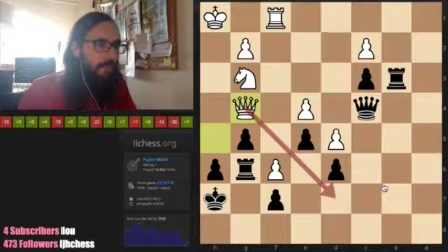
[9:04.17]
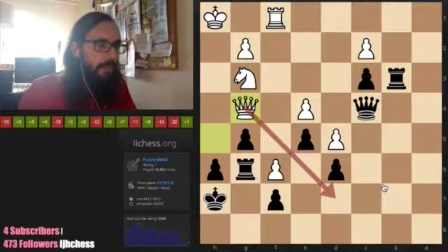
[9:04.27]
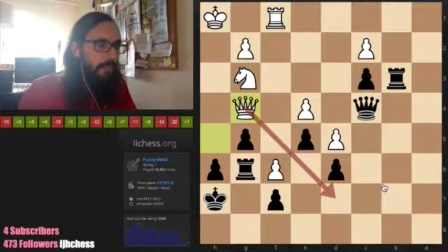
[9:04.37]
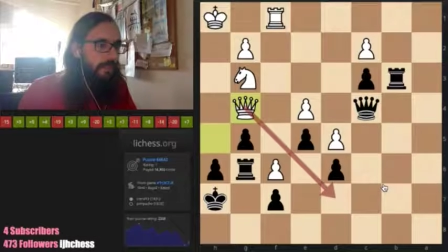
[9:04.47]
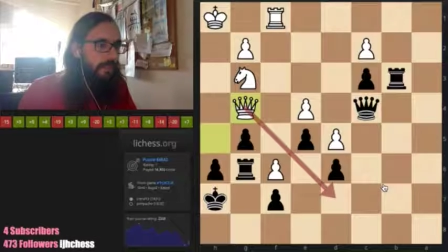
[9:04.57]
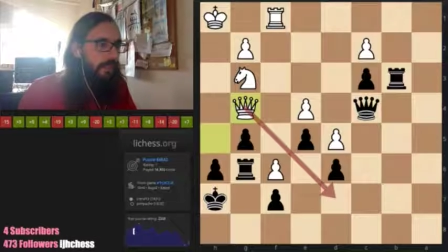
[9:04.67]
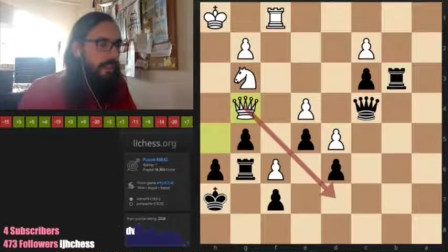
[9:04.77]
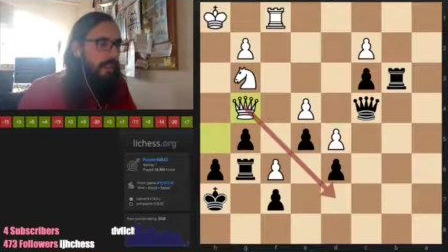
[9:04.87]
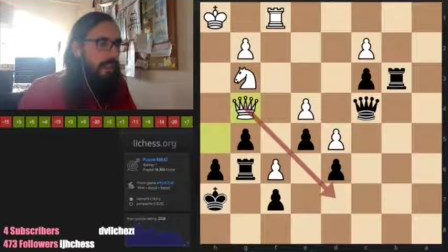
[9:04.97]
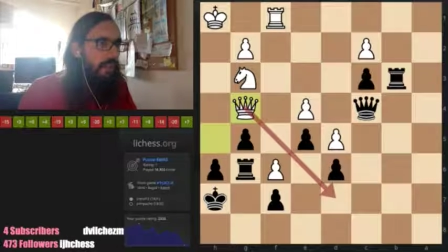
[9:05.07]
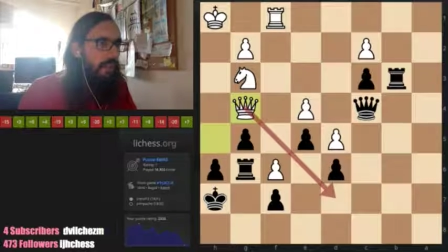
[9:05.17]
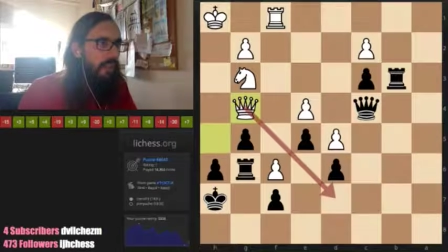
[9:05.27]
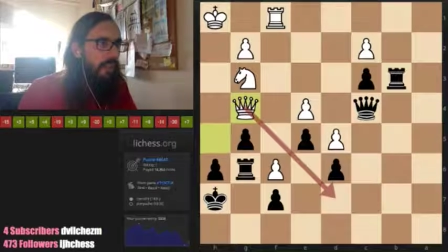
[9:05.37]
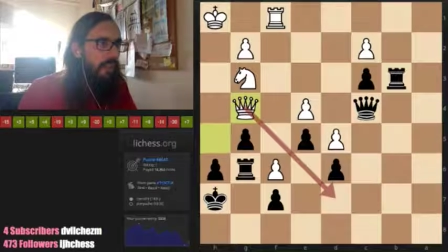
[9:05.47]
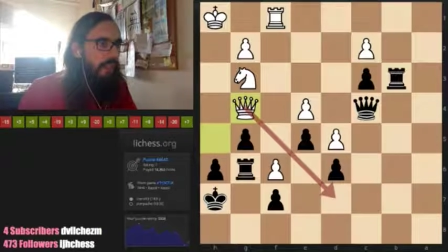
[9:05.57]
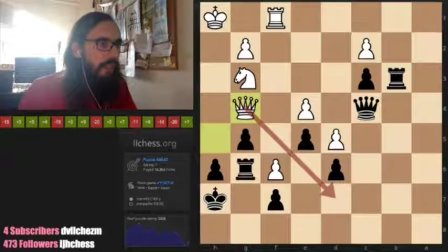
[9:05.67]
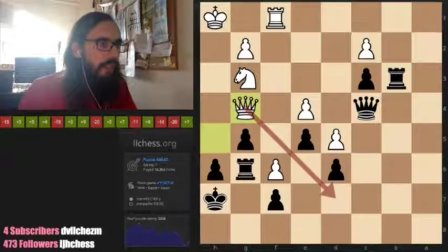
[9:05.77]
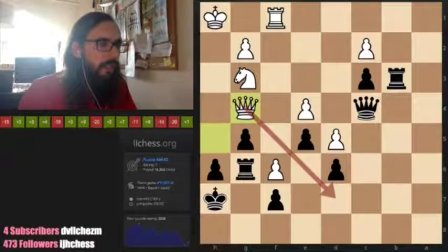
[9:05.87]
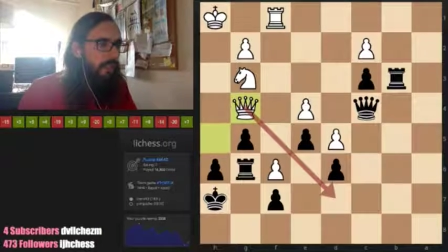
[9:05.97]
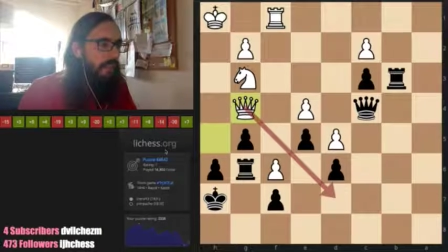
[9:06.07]
threat.
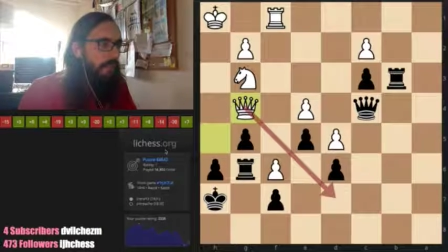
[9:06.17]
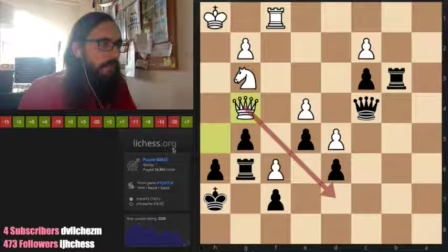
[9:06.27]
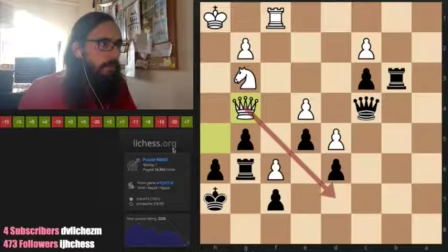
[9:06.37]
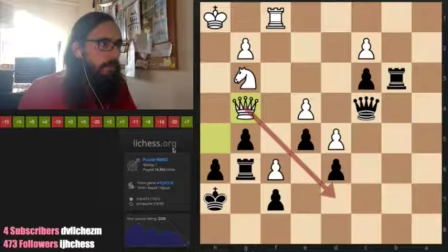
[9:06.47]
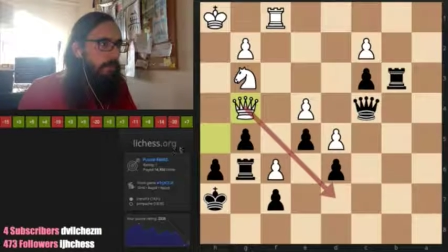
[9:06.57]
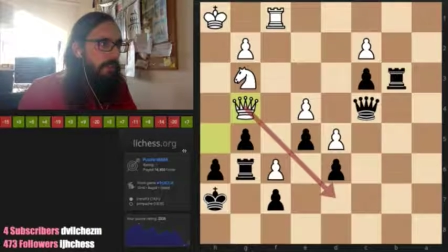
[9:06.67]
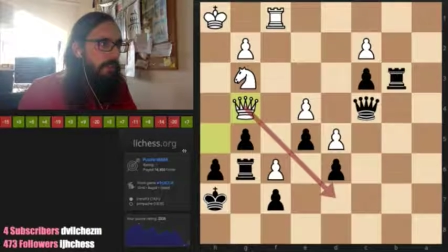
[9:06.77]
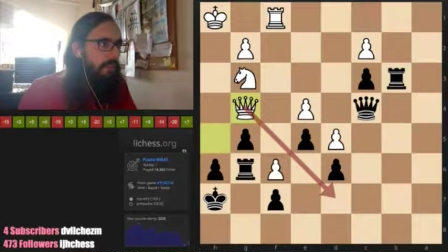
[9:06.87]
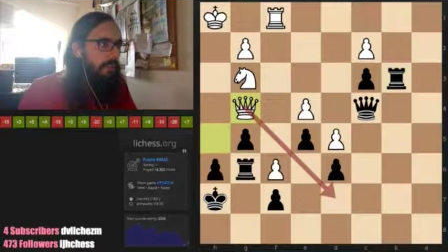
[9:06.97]
It has to be.